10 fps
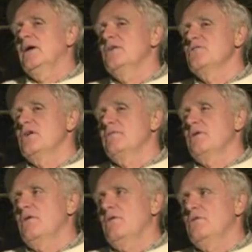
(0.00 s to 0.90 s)
is
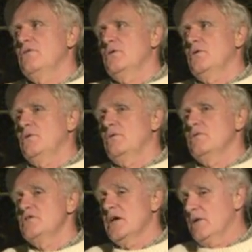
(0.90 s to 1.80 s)
given to
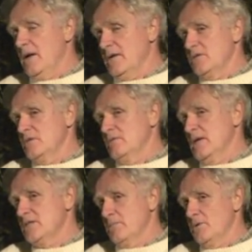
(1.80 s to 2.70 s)
cigarettes.
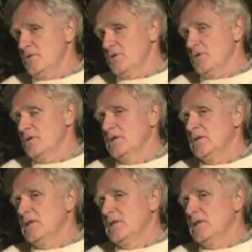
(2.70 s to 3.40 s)
That's number 2.